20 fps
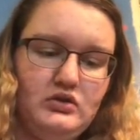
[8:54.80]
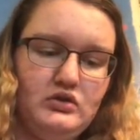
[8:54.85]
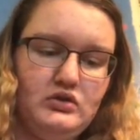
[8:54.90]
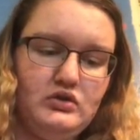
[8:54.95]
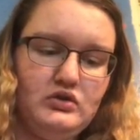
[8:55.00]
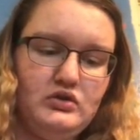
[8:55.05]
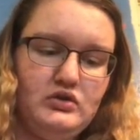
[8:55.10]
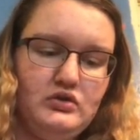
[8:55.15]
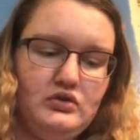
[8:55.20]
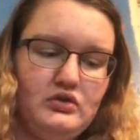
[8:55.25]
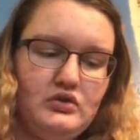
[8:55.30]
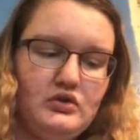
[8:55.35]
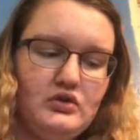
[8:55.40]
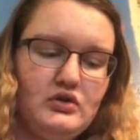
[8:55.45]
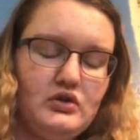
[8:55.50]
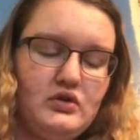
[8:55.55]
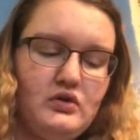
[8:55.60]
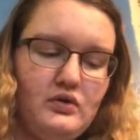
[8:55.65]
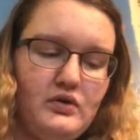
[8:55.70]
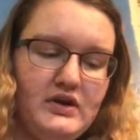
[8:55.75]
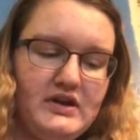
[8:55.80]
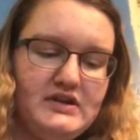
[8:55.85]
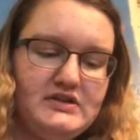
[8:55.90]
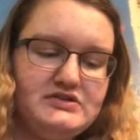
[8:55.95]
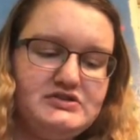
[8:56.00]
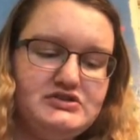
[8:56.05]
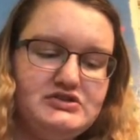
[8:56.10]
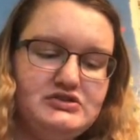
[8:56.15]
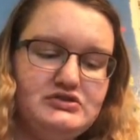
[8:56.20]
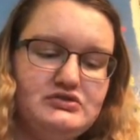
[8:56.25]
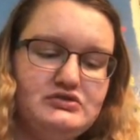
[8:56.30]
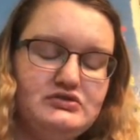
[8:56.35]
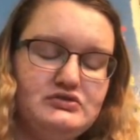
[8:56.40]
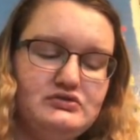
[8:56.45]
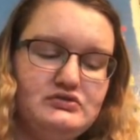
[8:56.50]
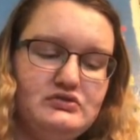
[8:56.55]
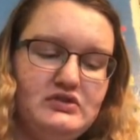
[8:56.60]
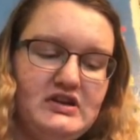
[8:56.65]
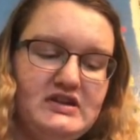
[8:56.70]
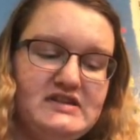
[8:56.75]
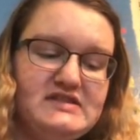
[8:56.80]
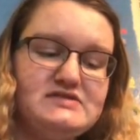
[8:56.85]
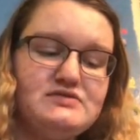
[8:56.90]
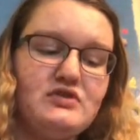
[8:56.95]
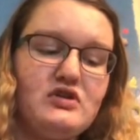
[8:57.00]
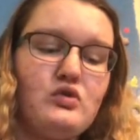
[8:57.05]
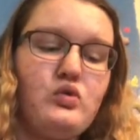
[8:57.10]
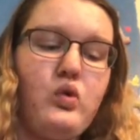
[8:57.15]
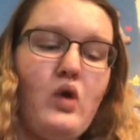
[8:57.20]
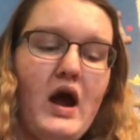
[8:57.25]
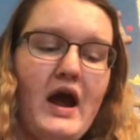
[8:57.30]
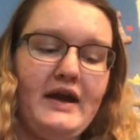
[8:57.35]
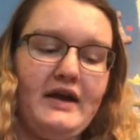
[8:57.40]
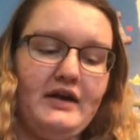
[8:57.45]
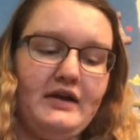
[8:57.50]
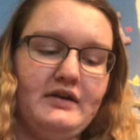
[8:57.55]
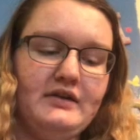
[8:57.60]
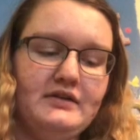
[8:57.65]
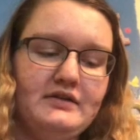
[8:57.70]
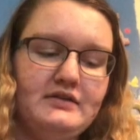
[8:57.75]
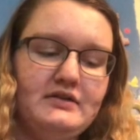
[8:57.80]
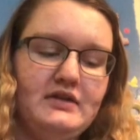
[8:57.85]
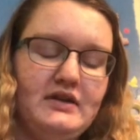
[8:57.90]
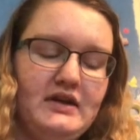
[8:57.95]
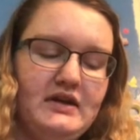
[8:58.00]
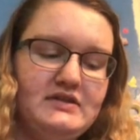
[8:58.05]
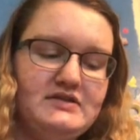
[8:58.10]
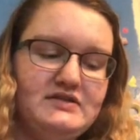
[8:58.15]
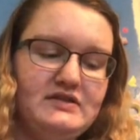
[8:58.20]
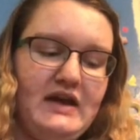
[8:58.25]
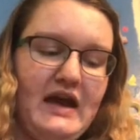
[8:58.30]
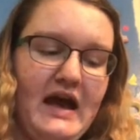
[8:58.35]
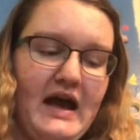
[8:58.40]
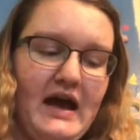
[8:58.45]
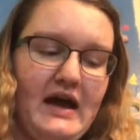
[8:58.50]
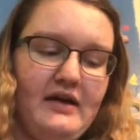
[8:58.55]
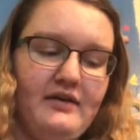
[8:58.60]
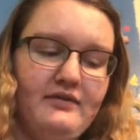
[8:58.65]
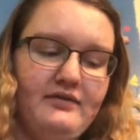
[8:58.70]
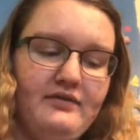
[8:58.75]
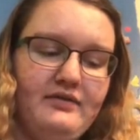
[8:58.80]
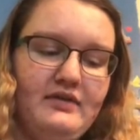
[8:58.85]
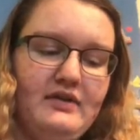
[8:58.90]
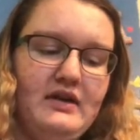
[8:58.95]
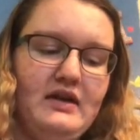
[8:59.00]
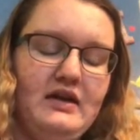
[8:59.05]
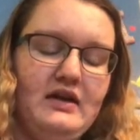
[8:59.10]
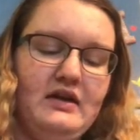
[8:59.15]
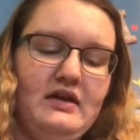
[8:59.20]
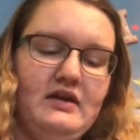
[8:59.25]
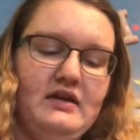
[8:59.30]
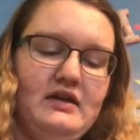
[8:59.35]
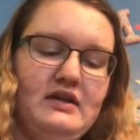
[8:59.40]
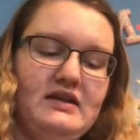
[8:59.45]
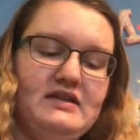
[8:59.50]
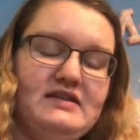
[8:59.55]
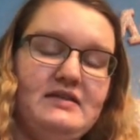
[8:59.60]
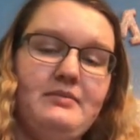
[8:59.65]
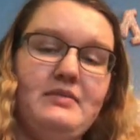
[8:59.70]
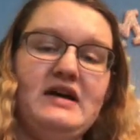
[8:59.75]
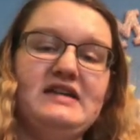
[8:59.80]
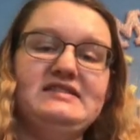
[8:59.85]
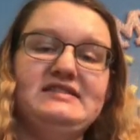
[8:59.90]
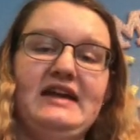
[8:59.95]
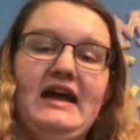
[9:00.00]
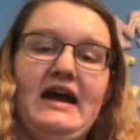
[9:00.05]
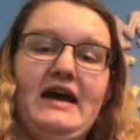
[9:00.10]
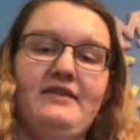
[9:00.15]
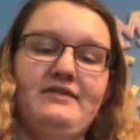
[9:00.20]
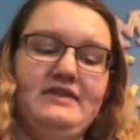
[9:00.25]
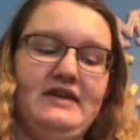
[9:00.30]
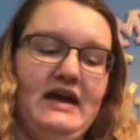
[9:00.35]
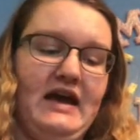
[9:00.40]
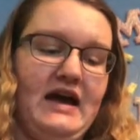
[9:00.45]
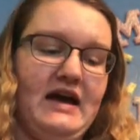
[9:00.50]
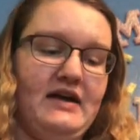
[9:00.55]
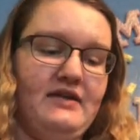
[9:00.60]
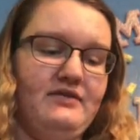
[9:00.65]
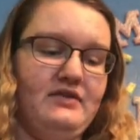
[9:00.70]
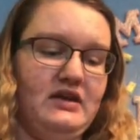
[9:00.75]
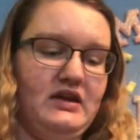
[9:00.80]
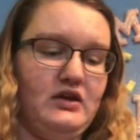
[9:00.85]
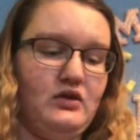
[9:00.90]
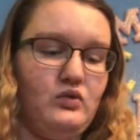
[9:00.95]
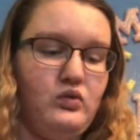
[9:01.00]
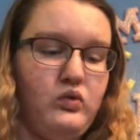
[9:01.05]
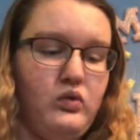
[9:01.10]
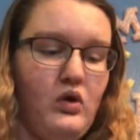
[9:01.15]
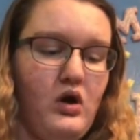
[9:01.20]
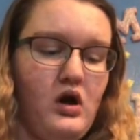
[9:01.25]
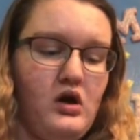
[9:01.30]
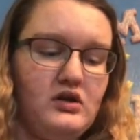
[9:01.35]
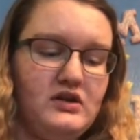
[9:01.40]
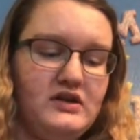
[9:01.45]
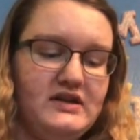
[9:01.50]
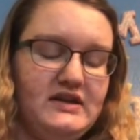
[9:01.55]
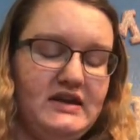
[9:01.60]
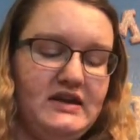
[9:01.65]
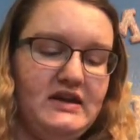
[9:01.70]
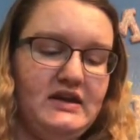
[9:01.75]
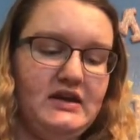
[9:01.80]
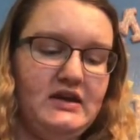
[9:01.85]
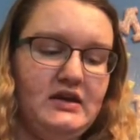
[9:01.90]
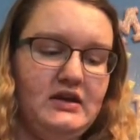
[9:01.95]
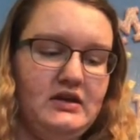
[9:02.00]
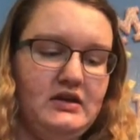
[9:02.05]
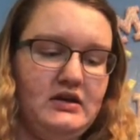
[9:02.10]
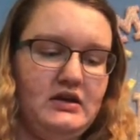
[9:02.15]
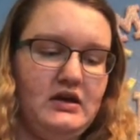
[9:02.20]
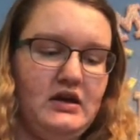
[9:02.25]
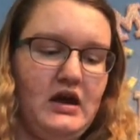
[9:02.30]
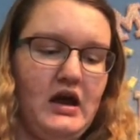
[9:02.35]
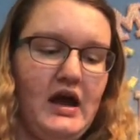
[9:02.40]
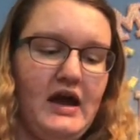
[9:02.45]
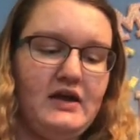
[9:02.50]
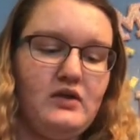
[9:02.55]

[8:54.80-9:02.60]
it is required to have, it is a must-have to have a high